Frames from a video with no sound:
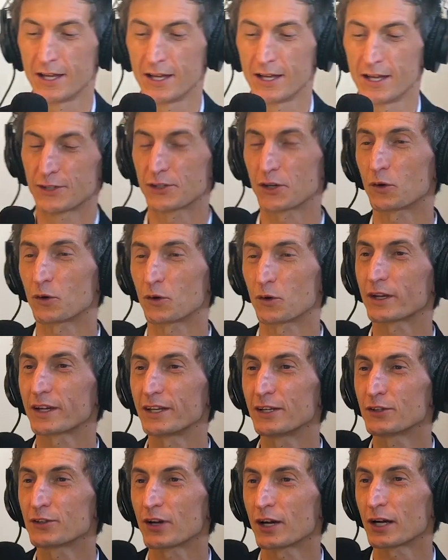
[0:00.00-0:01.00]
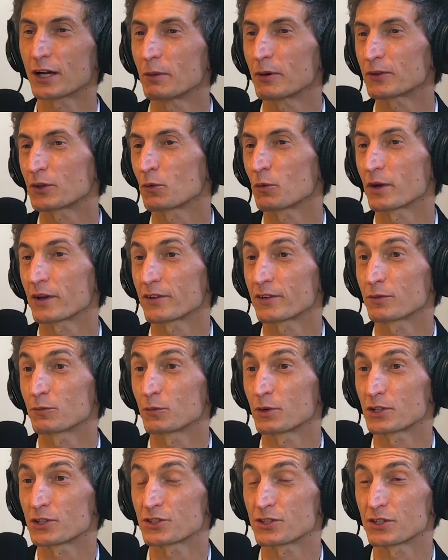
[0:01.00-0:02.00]
So can you talk about the ways in
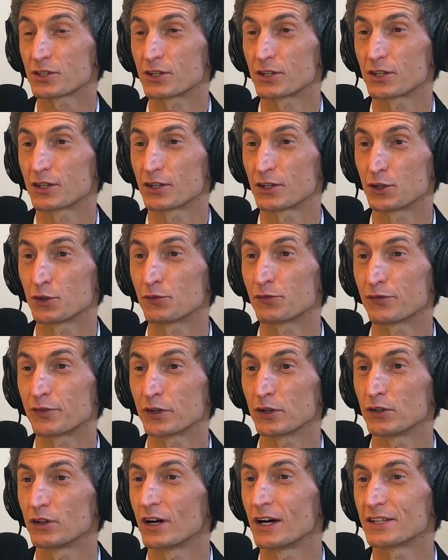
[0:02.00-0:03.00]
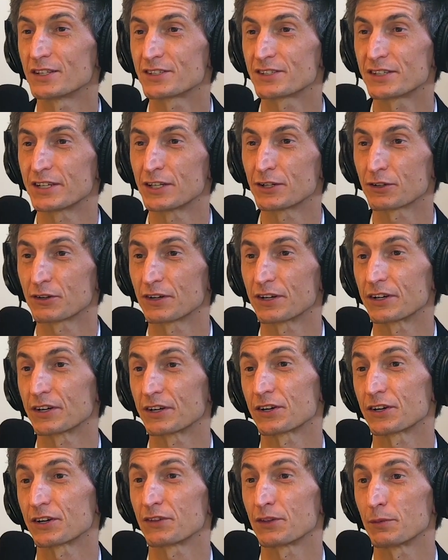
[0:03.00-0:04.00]
which you feel unseen or
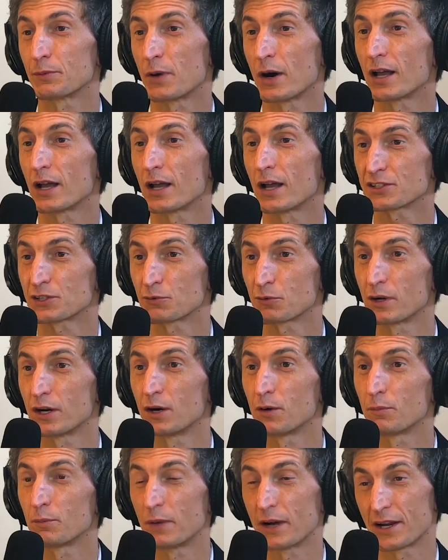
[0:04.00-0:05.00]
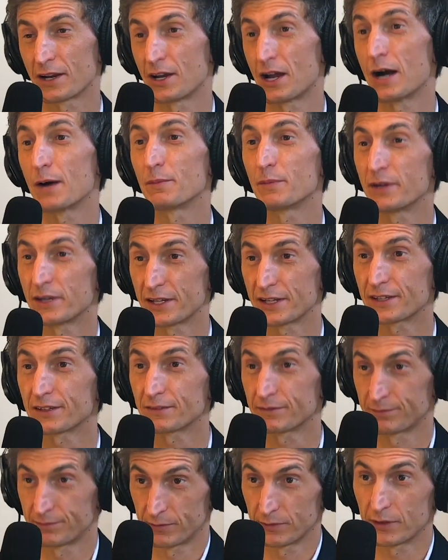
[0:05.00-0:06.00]
unheard in the policy realm by not
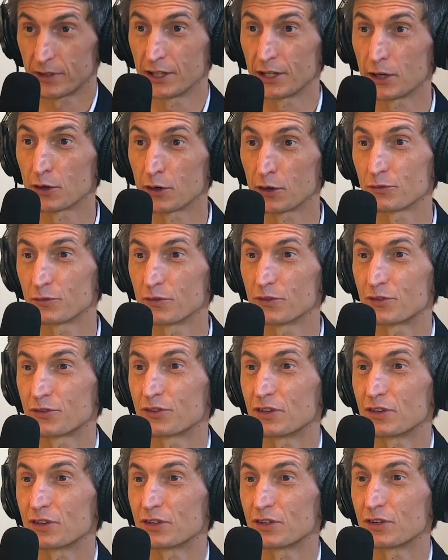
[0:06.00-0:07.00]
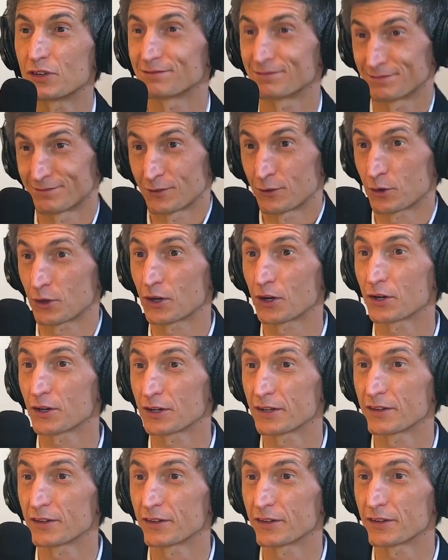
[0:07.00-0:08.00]
being, you know, seen or heard
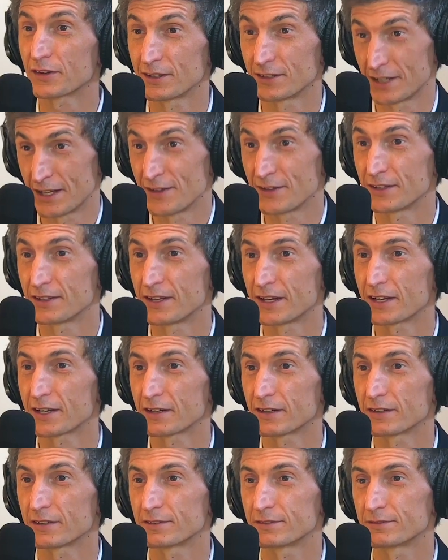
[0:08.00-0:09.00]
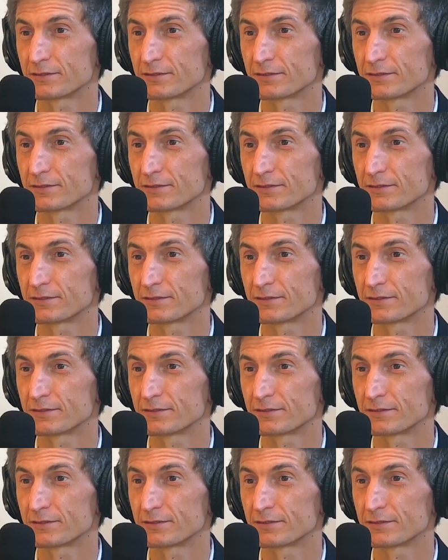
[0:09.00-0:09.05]
in the data?